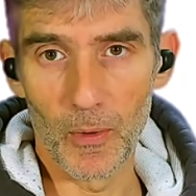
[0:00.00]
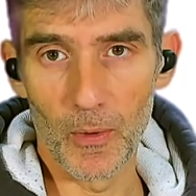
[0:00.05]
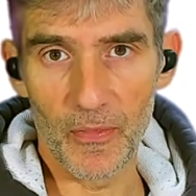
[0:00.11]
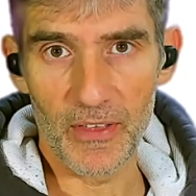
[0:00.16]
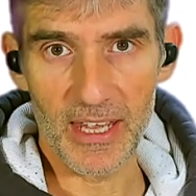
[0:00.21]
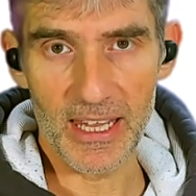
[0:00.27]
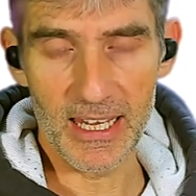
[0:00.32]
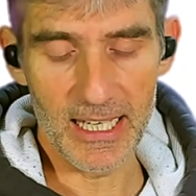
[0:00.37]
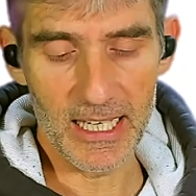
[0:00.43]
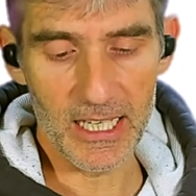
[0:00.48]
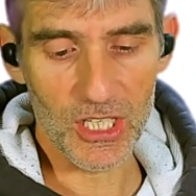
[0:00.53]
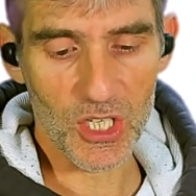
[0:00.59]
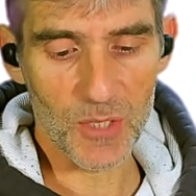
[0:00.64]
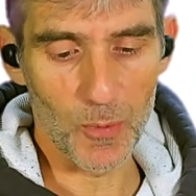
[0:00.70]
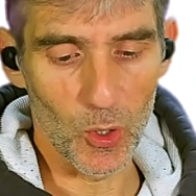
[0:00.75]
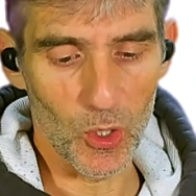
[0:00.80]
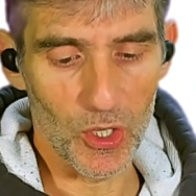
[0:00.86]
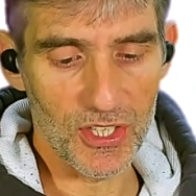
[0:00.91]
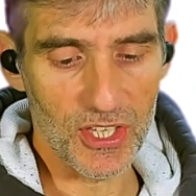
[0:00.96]
But the Elite
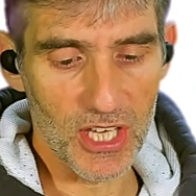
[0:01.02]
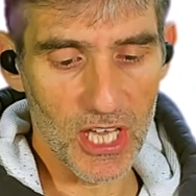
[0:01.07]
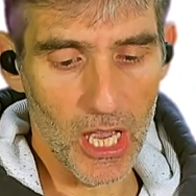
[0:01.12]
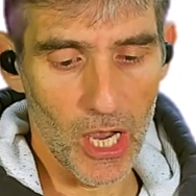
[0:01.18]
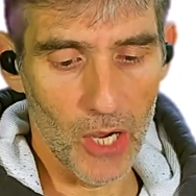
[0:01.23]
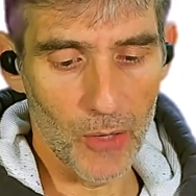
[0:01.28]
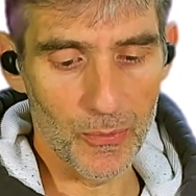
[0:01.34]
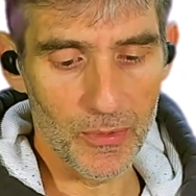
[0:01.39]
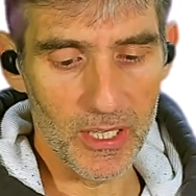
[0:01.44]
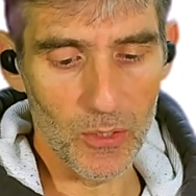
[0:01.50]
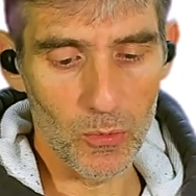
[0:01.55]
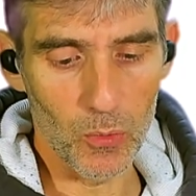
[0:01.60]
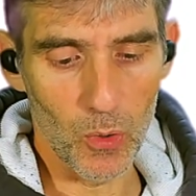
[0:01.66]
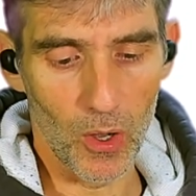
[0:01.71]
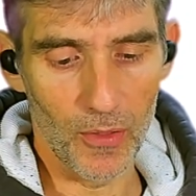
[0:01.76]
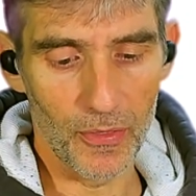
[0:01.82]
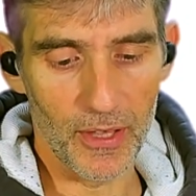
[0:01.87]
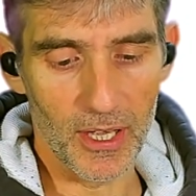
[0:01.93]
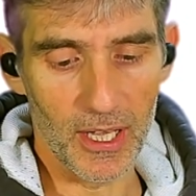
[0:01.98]
Sport is the only
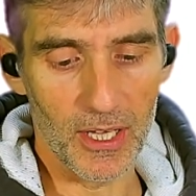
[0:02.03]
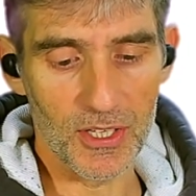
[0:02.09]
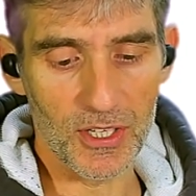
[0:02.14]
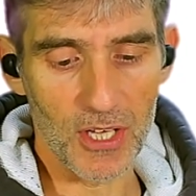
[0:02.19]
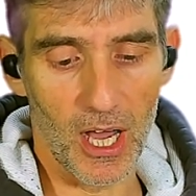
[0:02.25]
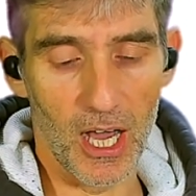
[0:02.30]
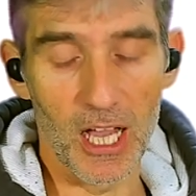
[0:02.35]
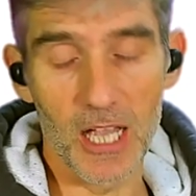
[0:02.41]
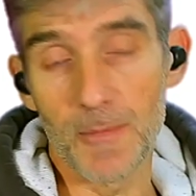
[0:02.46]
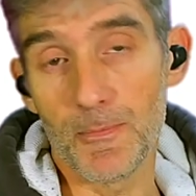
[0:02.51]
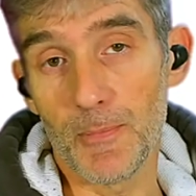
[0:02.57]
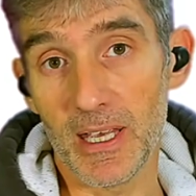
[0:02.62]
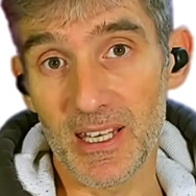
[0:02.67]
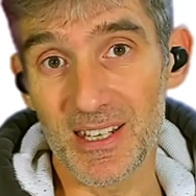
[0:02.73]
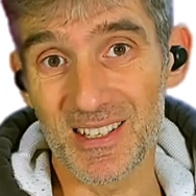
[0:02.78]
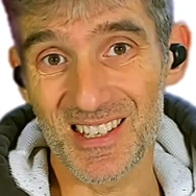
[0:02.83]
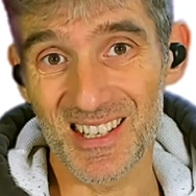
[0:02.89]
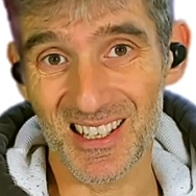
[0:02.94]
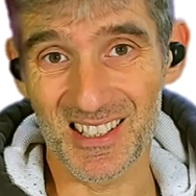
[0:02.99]
one that is
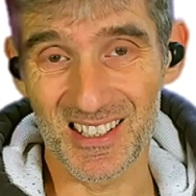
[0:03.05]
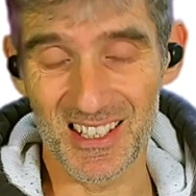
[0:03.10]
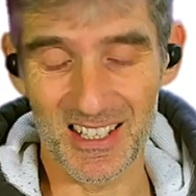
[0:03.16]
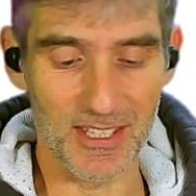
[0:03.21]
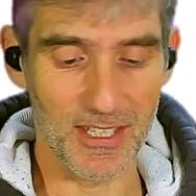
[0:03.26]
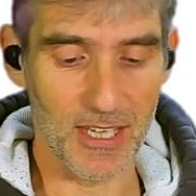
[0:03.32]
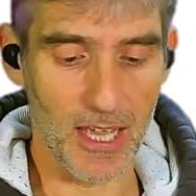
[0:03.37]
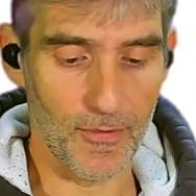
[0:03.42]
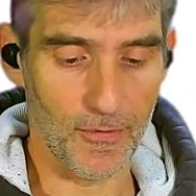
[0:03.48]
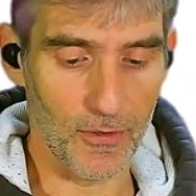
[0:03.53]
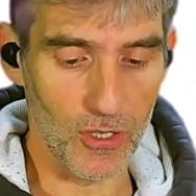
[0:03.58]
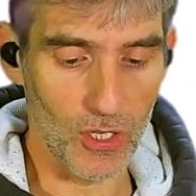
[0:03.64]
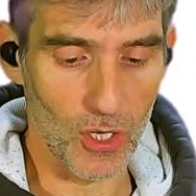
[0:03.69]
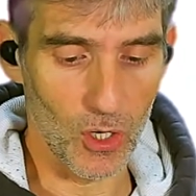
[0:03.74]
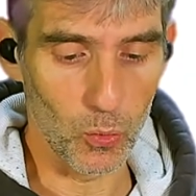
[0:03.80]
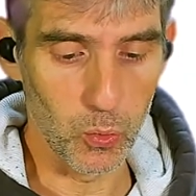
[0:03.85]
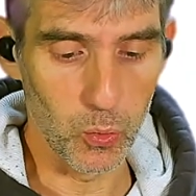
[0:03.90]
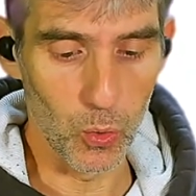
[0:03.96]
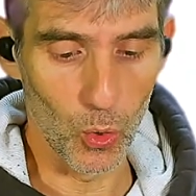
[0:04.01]

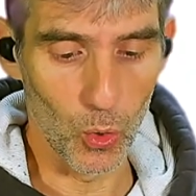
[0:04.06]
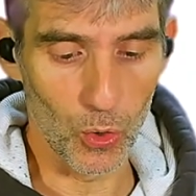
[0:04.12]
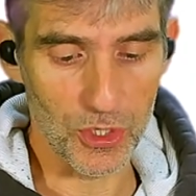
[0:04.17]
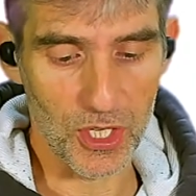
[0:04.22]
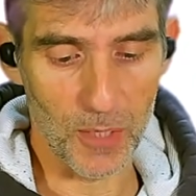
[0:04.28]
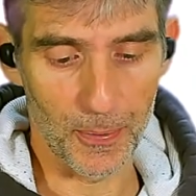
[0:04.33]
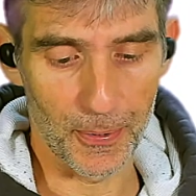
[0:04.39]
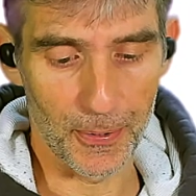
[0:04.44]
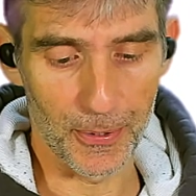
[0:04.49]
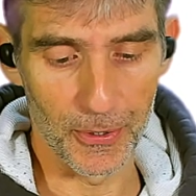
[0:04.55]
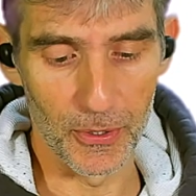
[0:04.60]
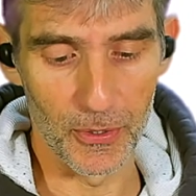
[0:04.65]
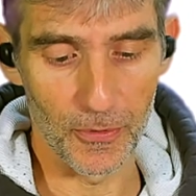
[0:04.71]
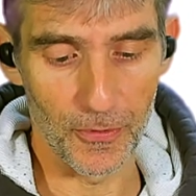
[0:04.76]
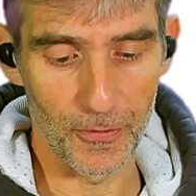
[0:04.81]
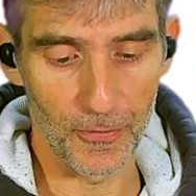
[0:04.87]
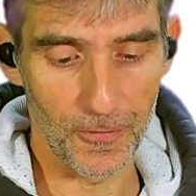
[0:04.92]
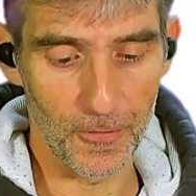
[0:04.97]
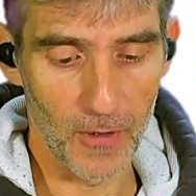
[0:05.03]
IP67
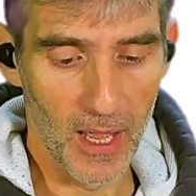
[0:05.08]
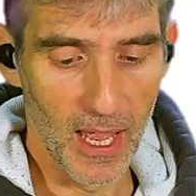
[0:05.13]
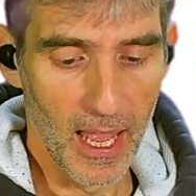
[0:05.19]
waterproof.